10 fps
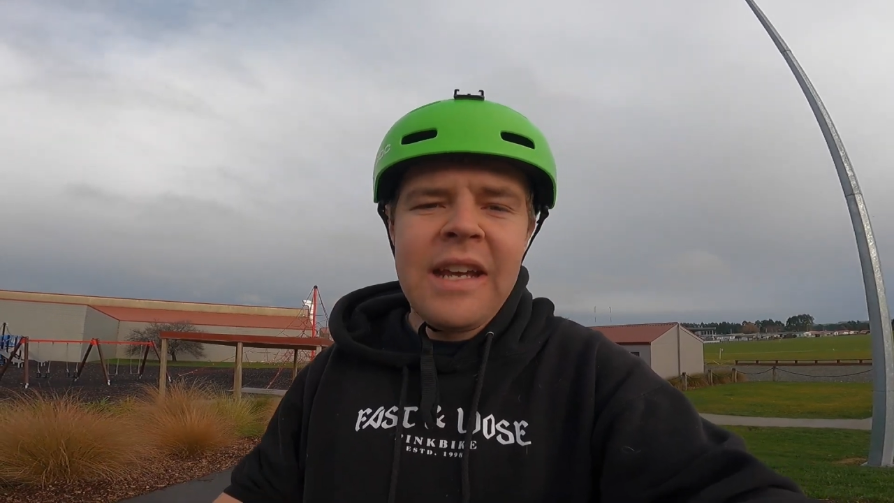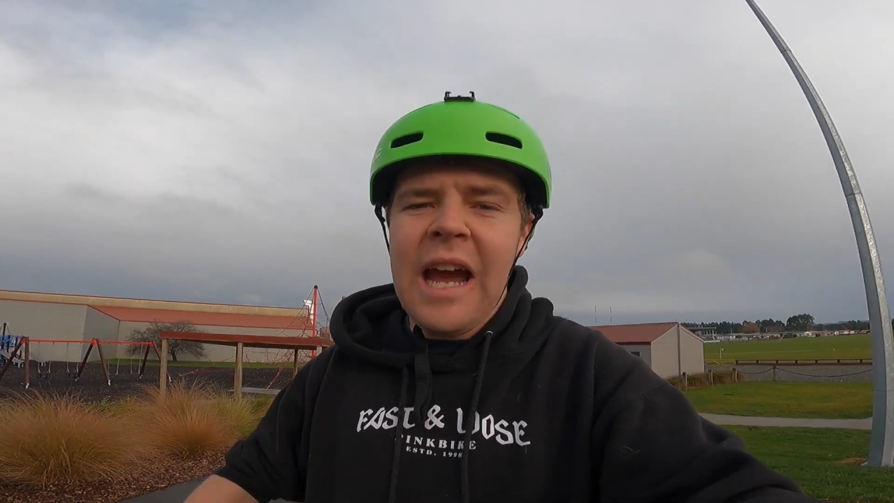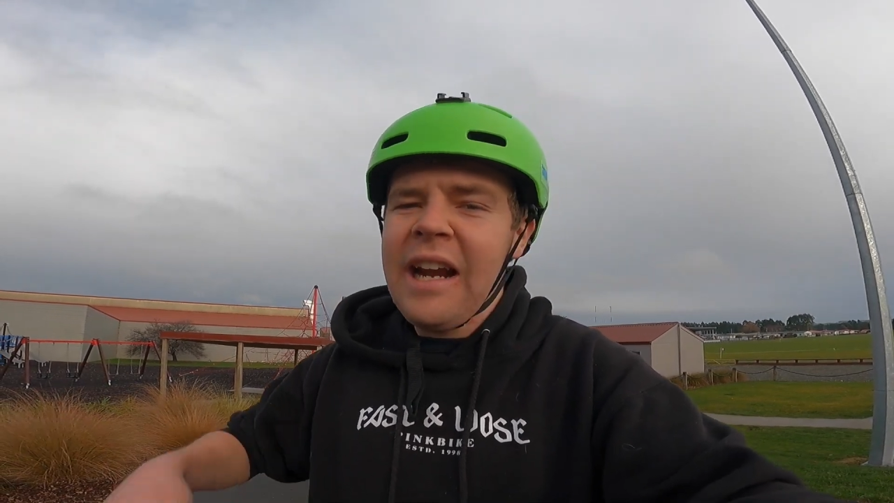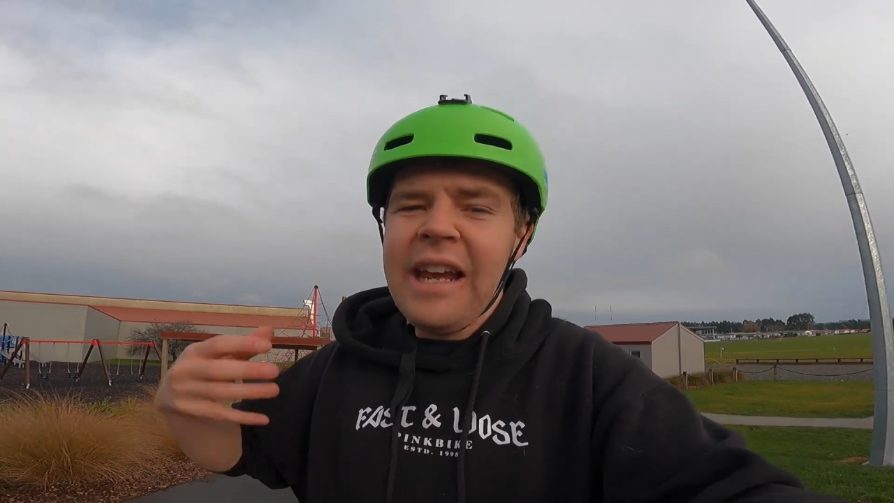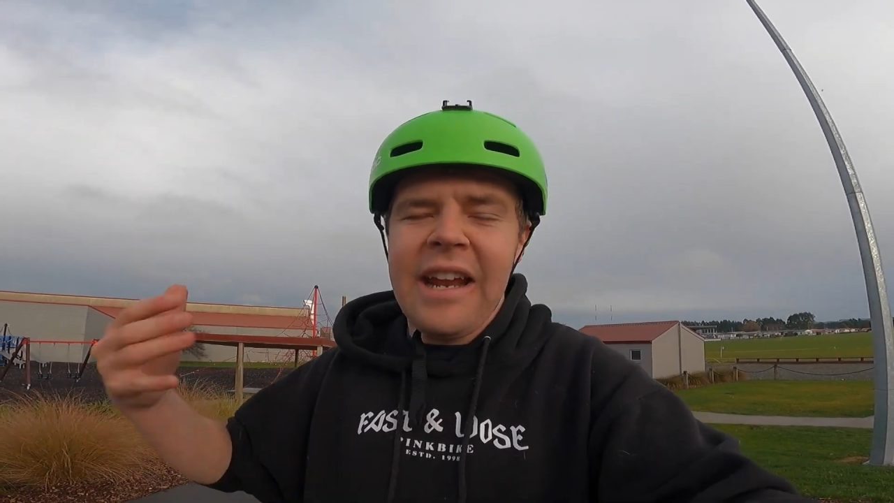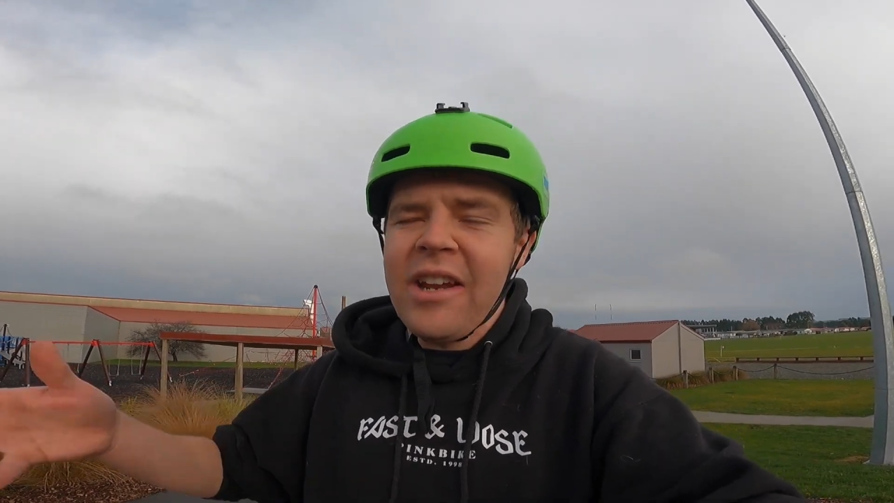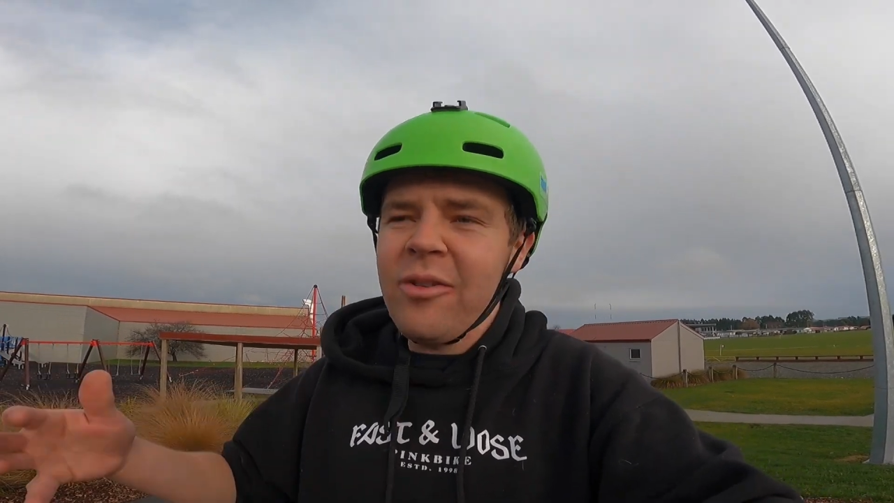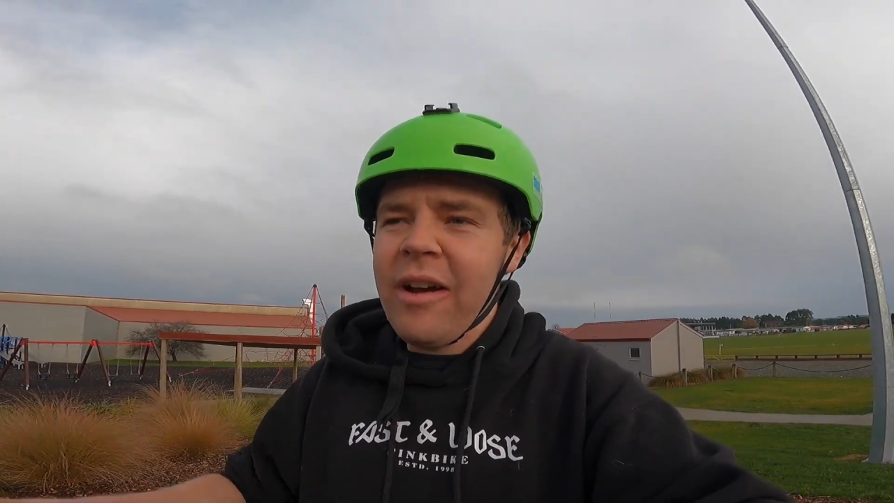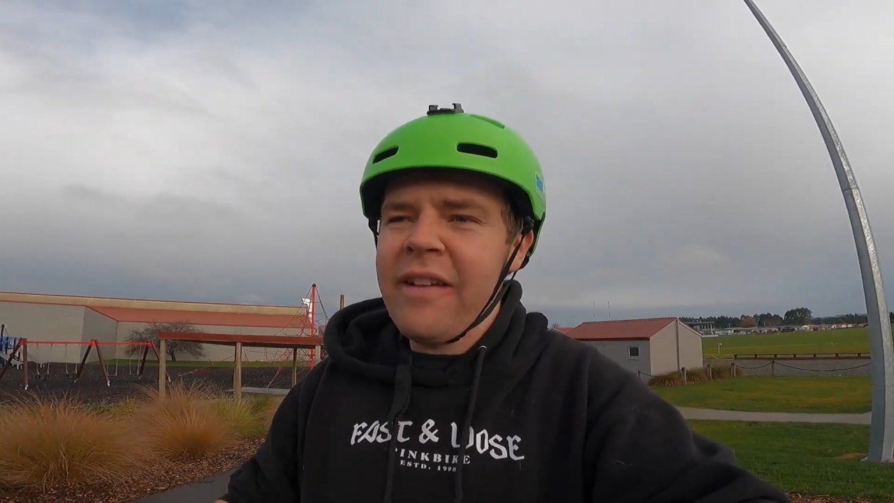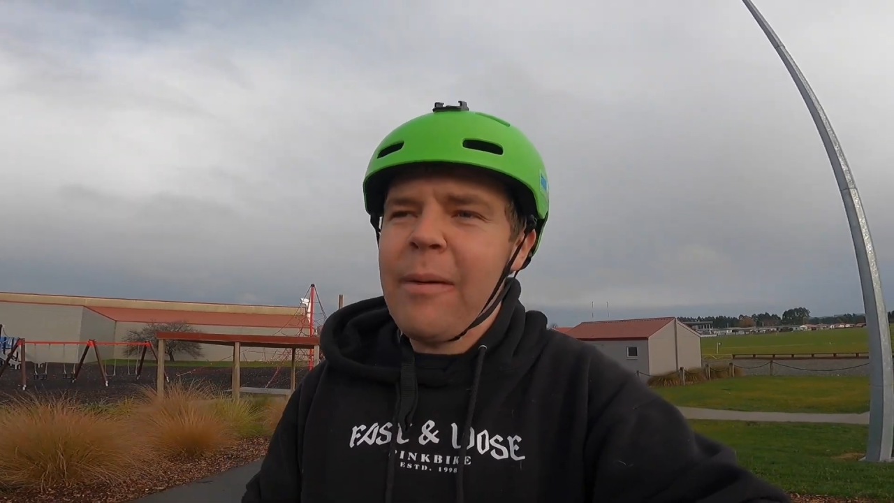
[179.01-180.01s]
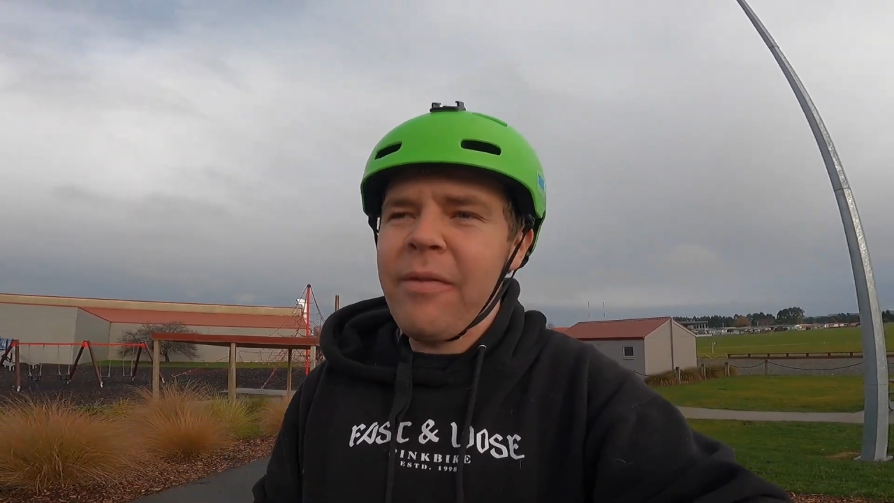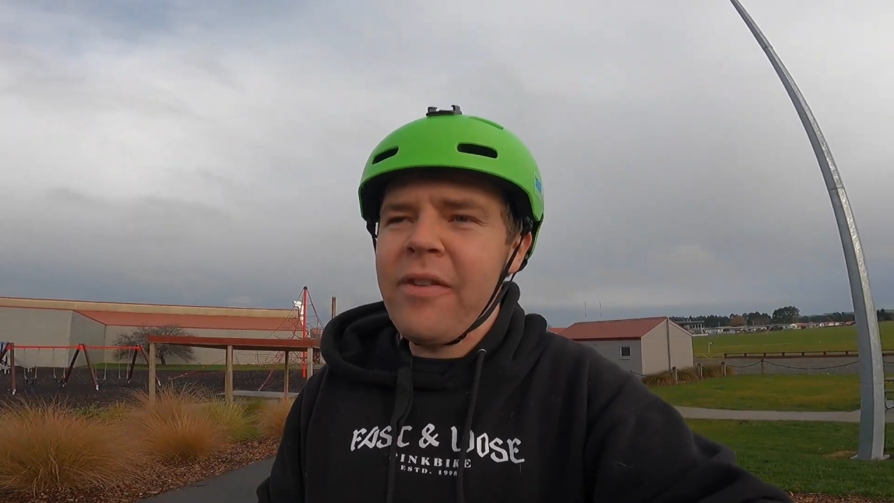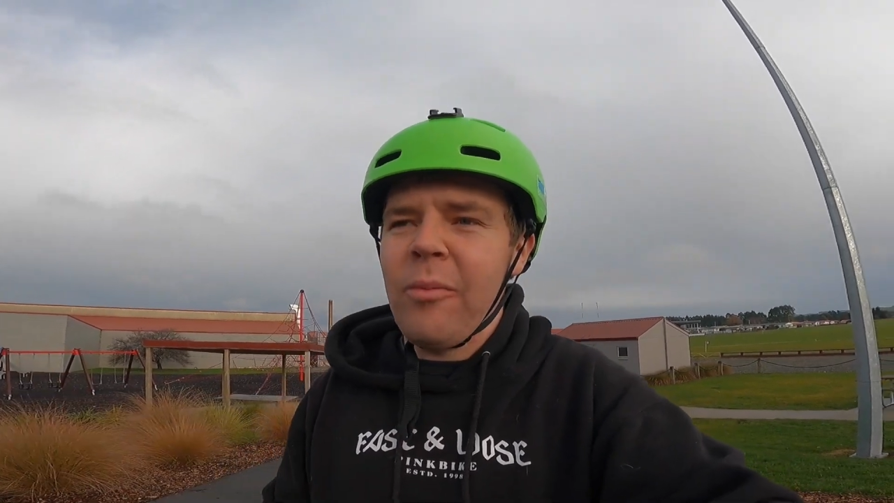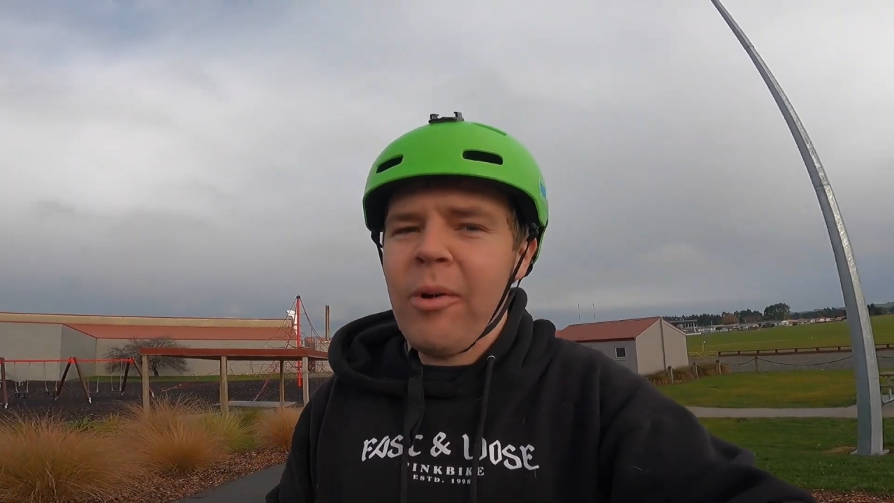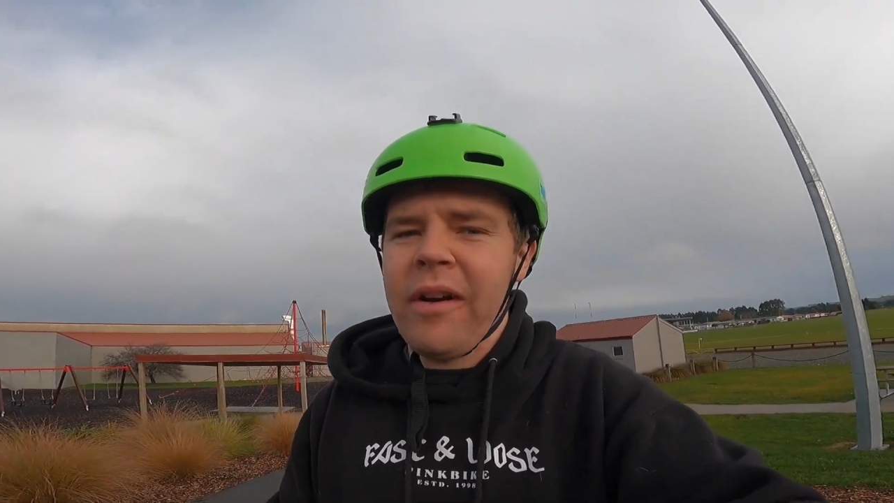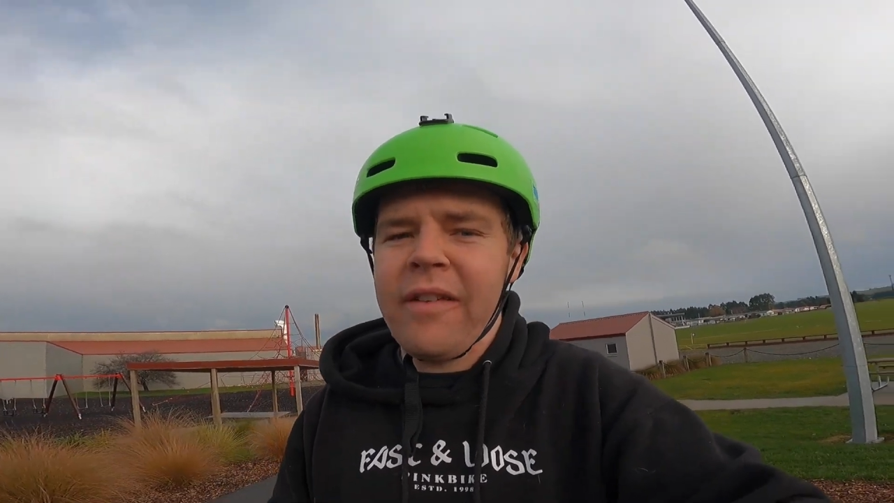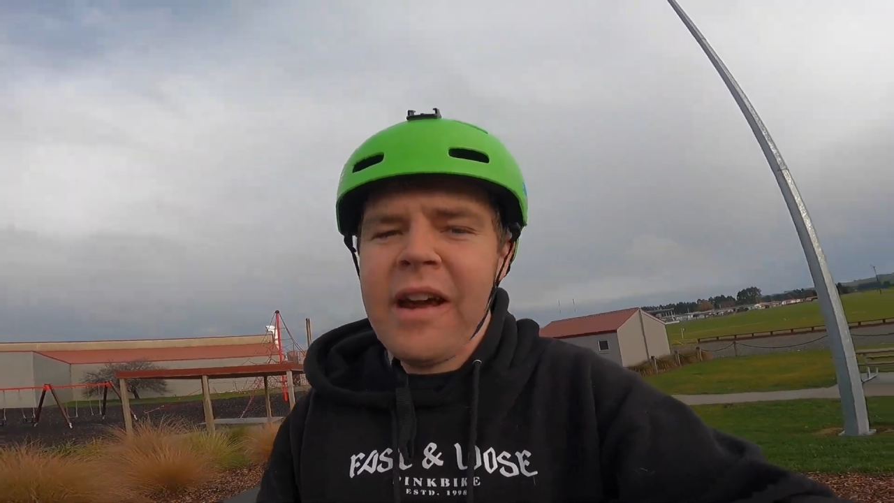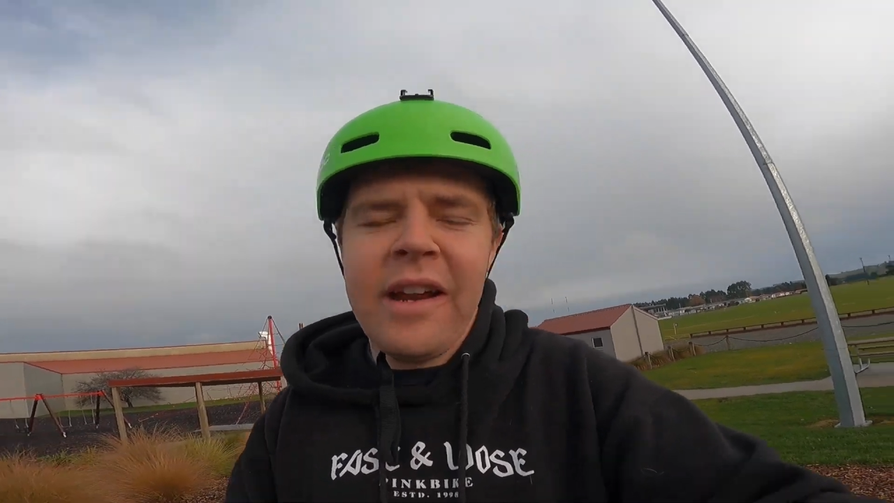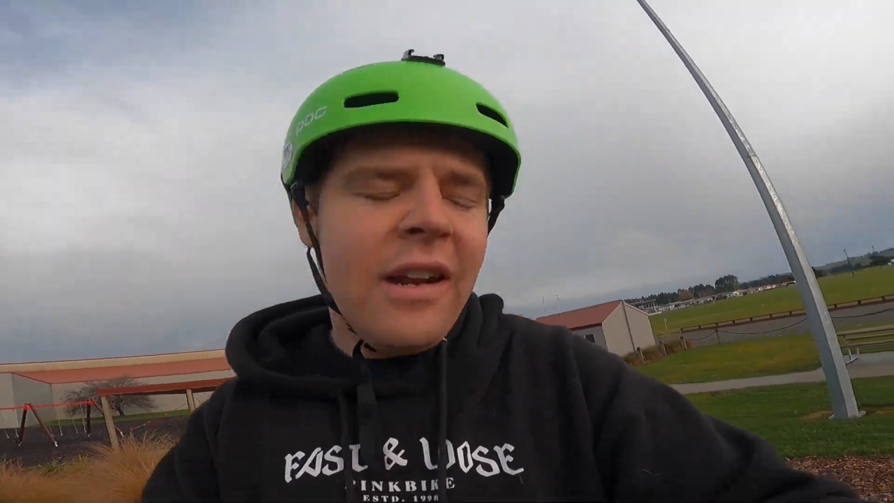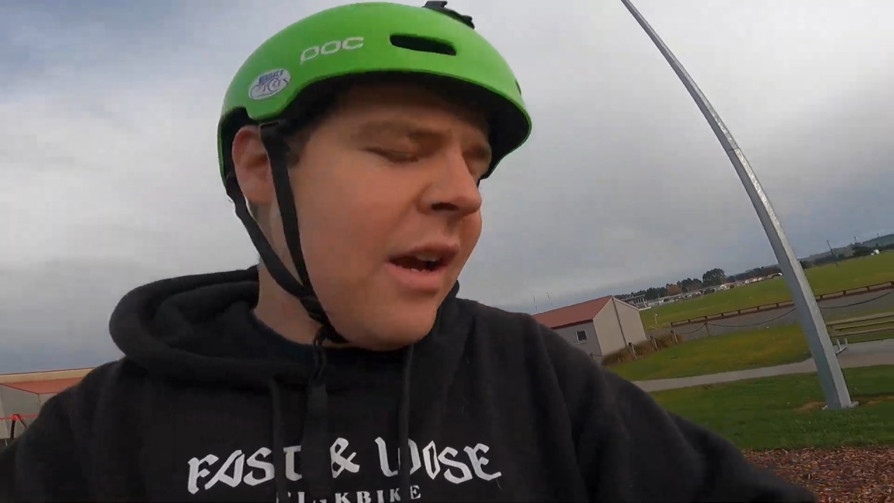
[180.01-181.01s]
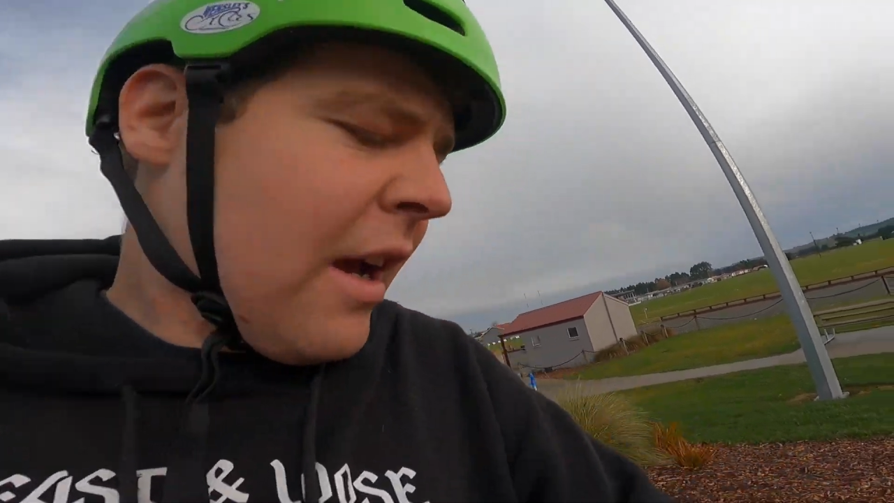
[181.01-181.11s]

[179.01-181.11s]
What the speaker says: yeah, I'm gonna get into it because I'm super excited.